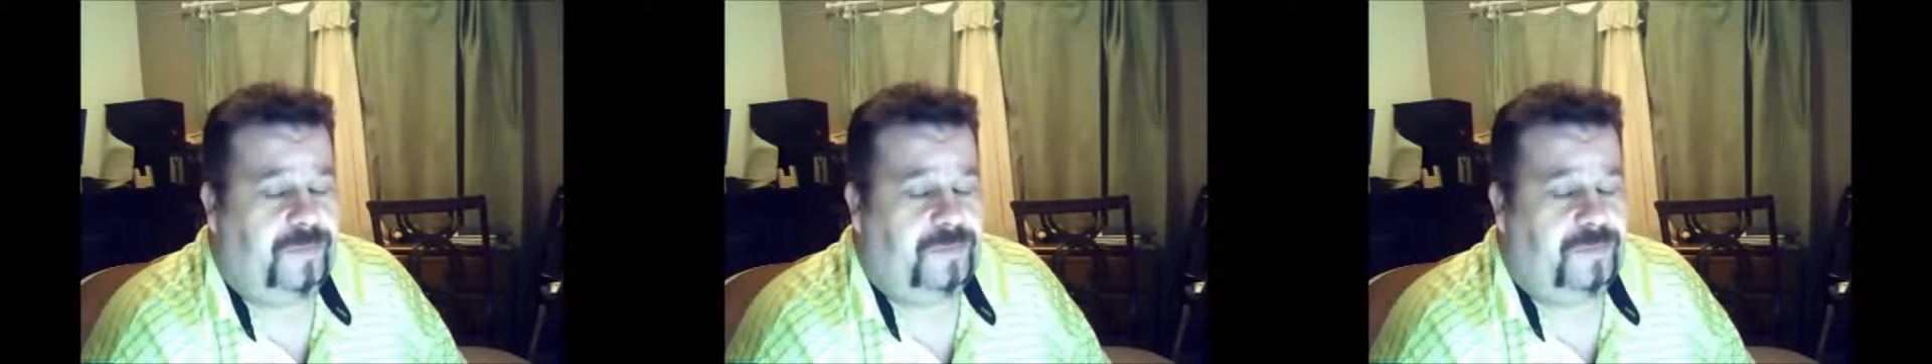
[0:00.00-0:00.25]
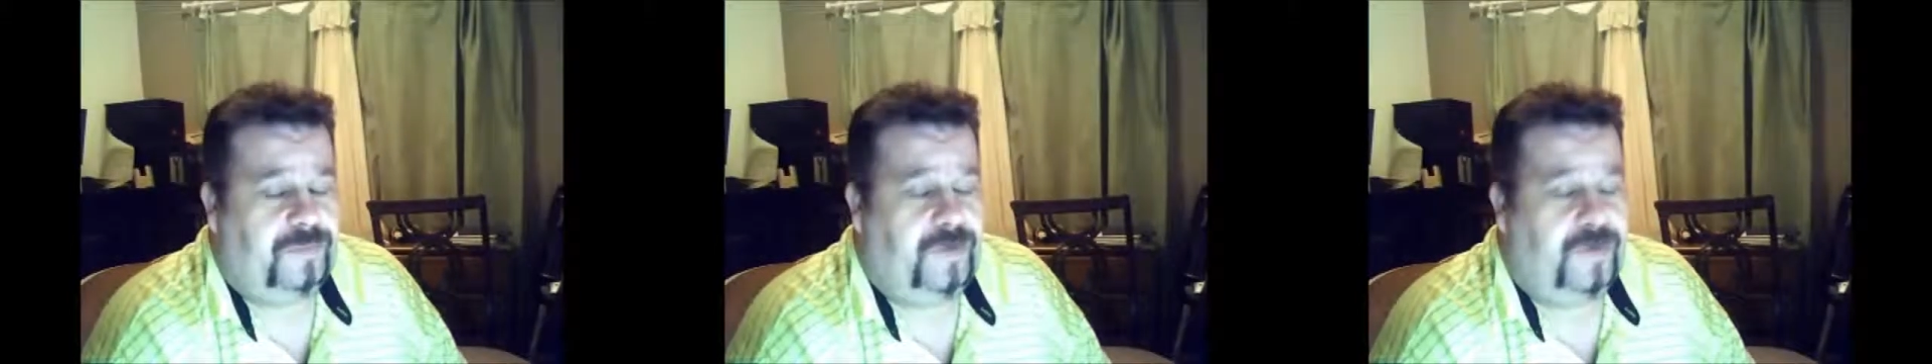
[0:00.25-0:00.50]
they're
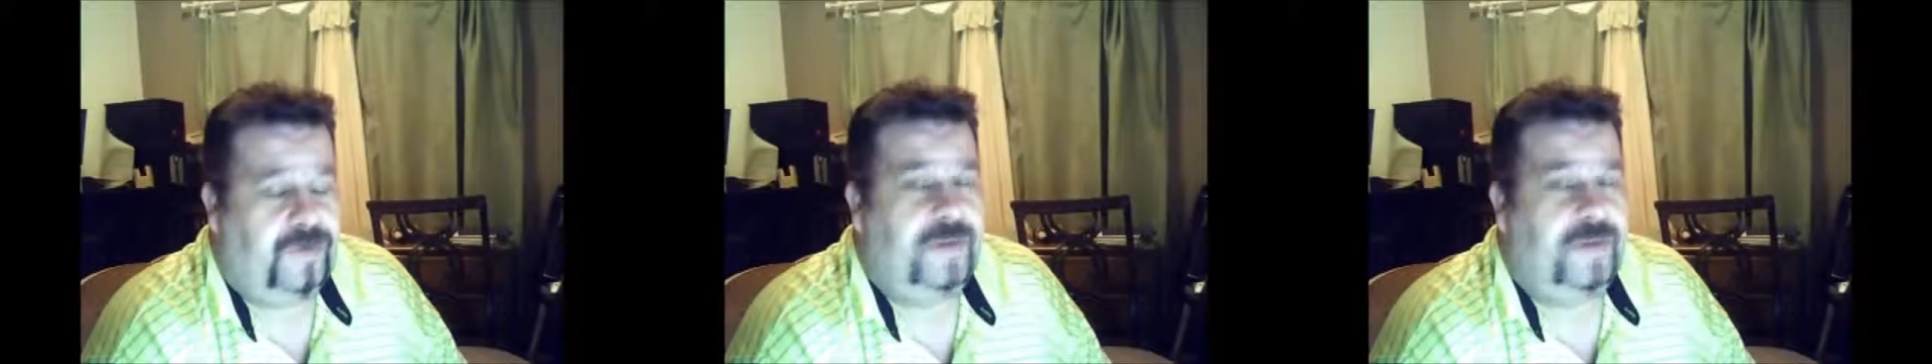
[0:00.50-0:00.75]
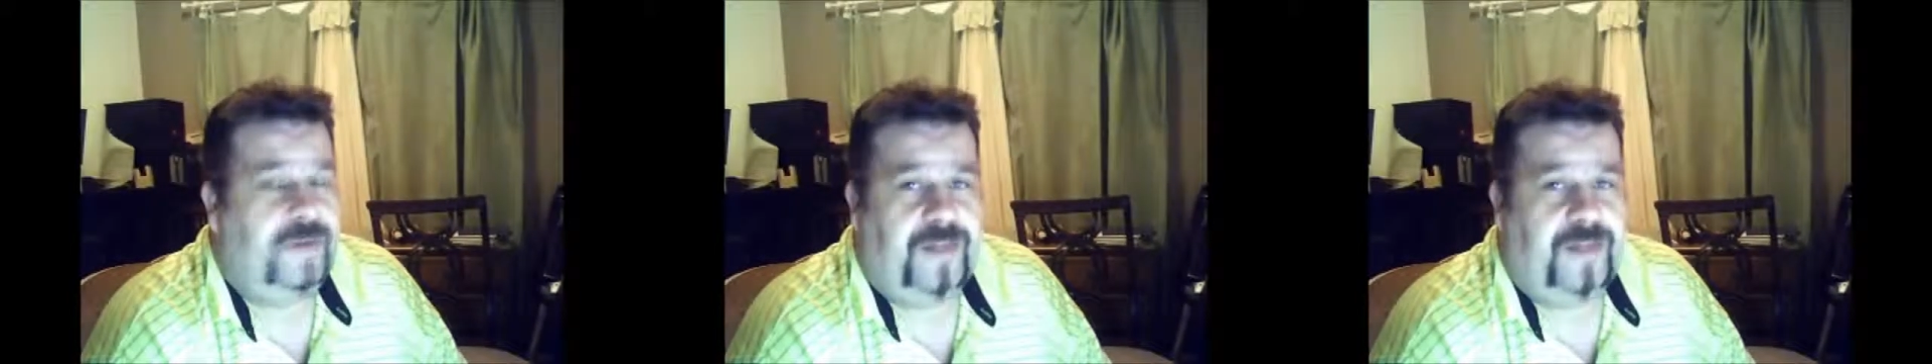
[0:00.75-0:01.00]
going to be
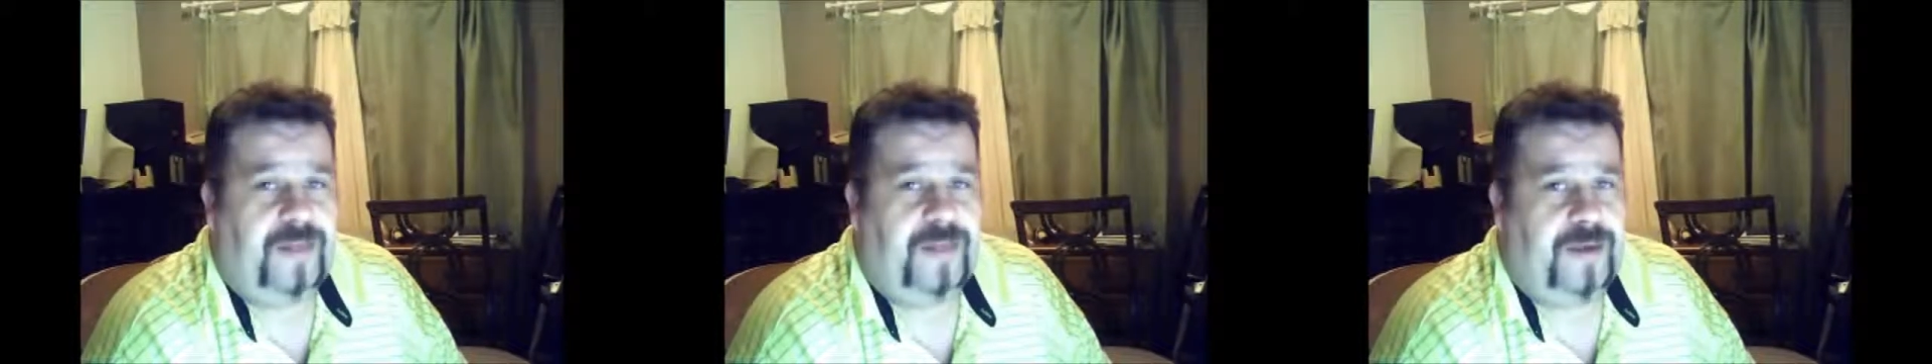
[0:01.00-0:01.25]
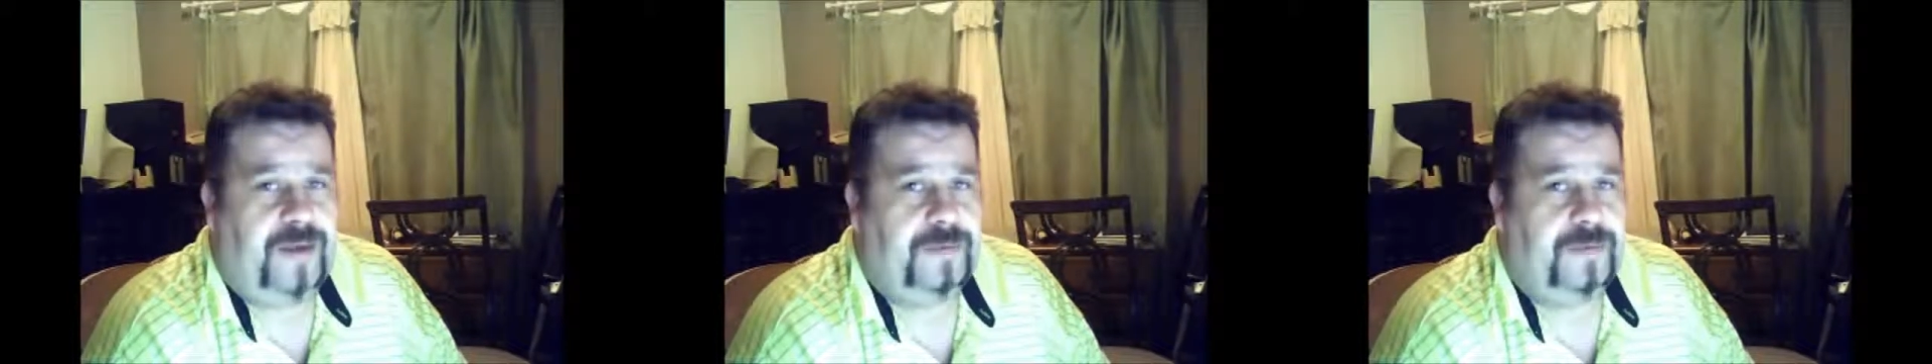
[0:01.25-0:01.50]
selling
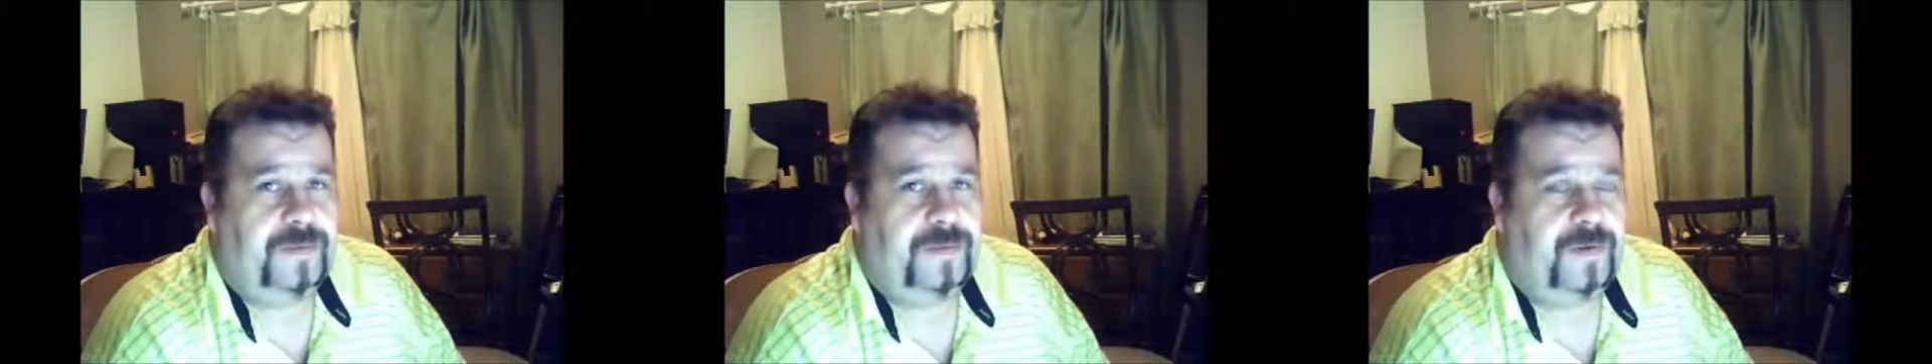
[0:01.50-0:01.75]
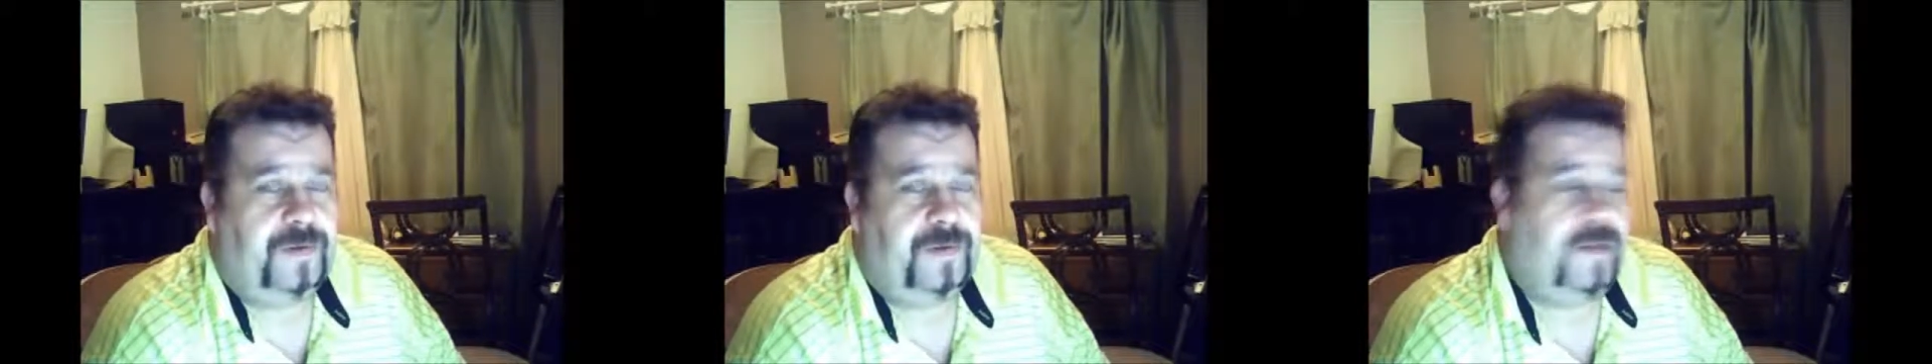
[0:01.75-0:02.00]

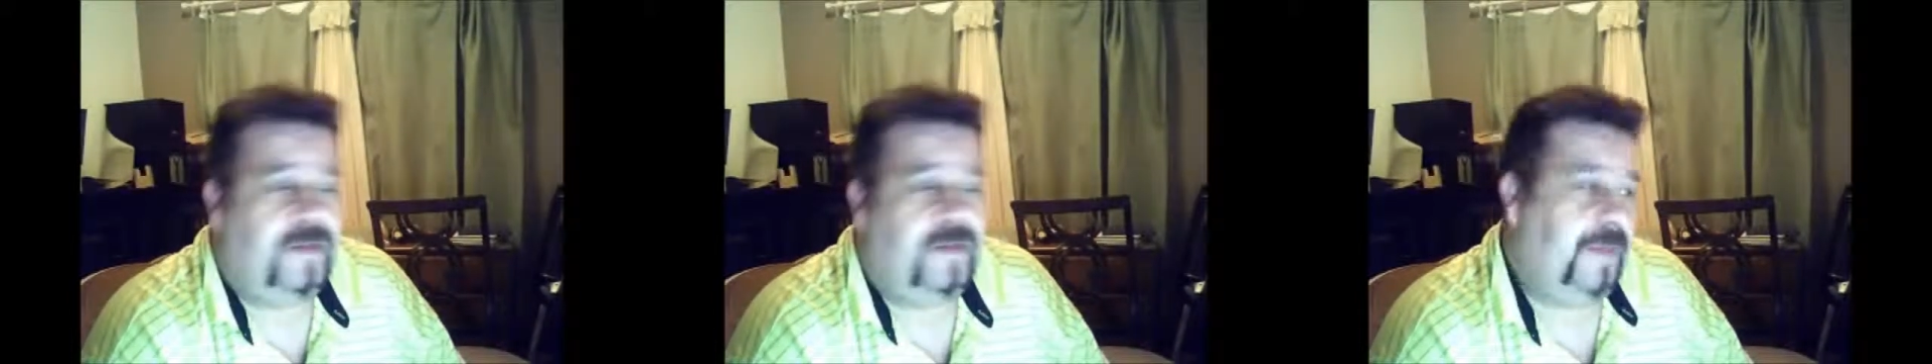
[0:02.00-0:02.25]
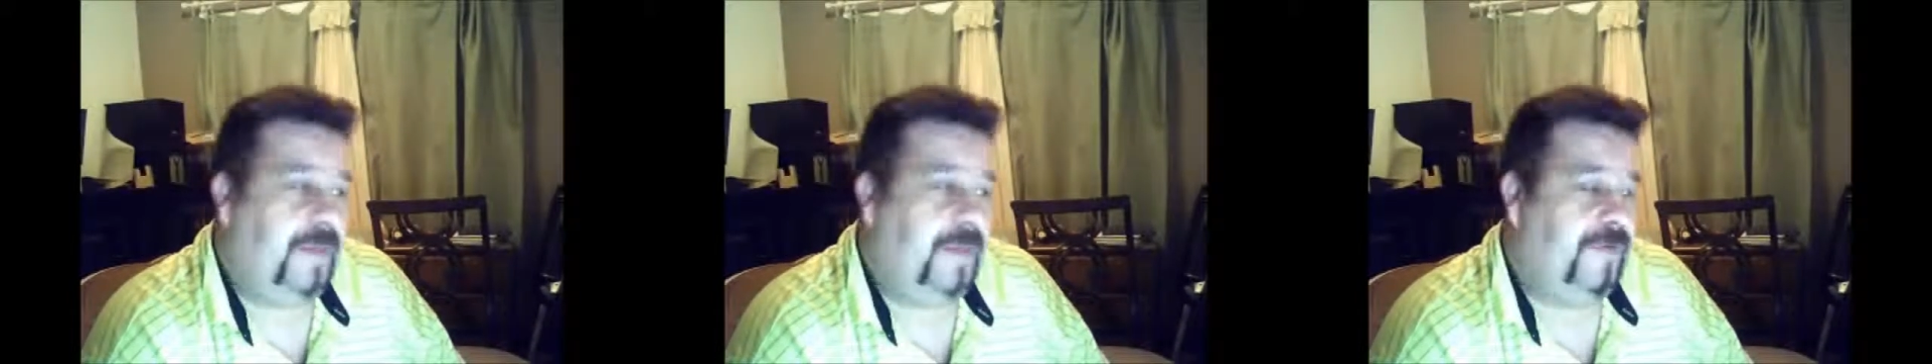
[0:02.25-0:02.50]

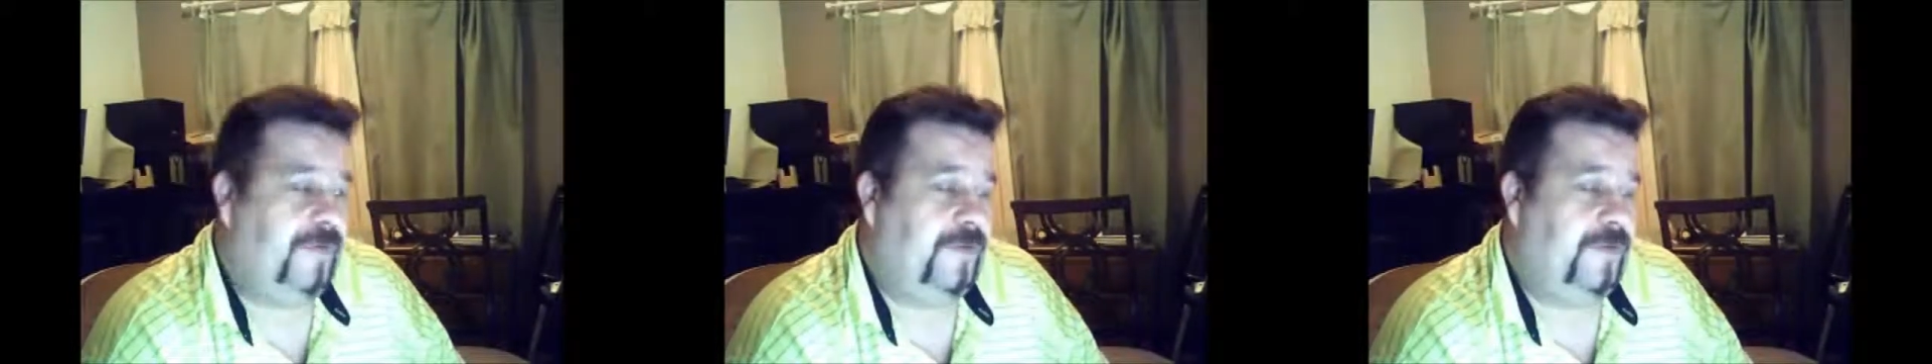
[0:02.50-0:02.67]
Soundblaster,